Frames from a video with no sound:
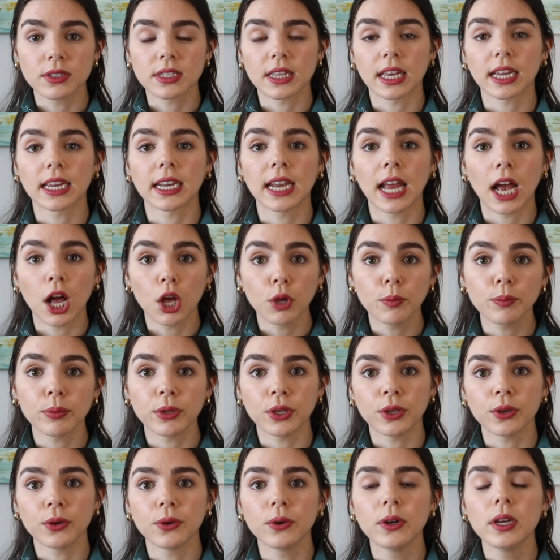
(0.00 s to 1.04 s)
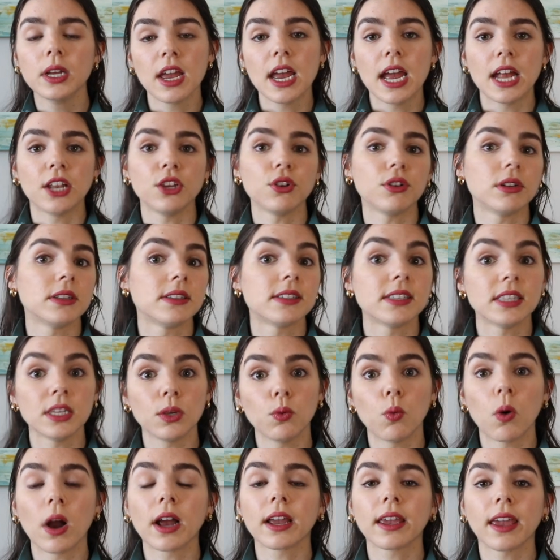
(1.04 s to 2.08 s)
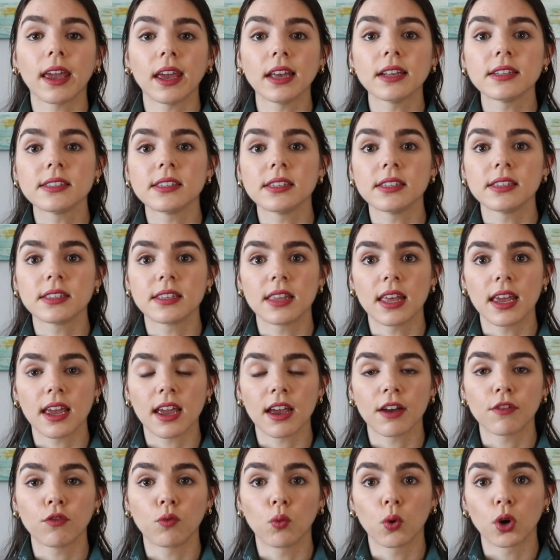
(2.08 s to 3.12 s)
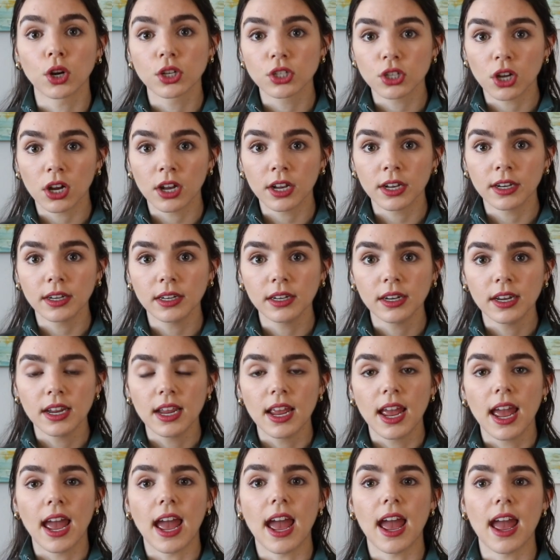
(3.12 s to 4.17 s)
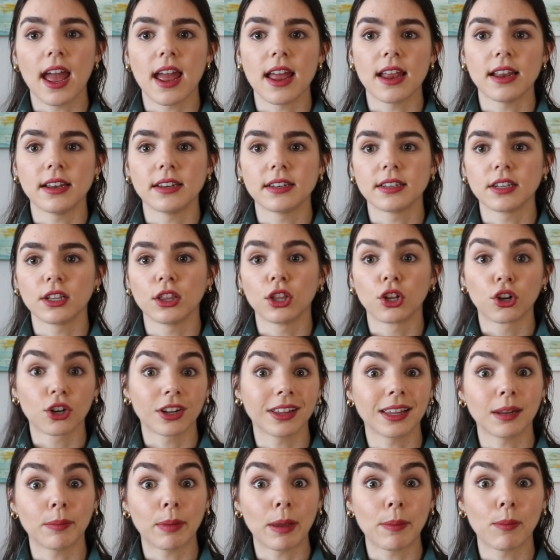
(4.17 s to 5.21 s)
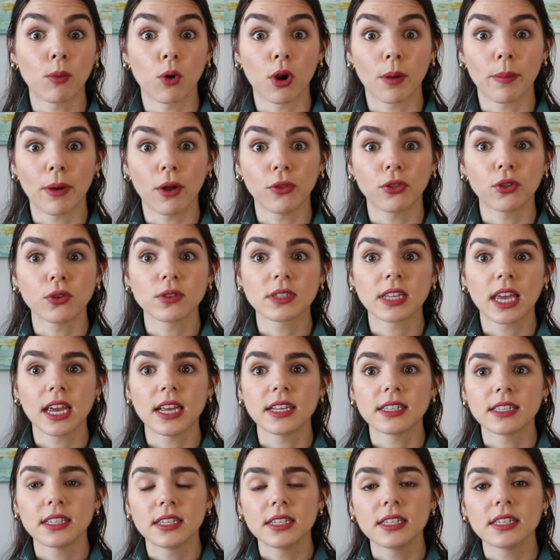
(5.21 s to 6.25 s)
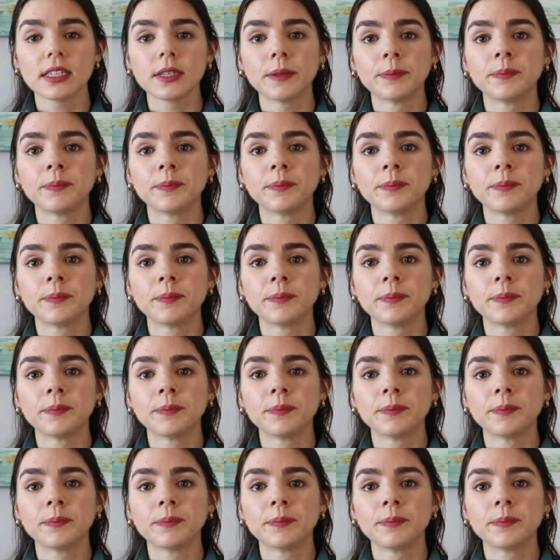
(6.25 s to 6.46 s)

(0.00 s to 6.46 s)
that can help you and you can see what cases they have worked on and learn a little bit more about those cases.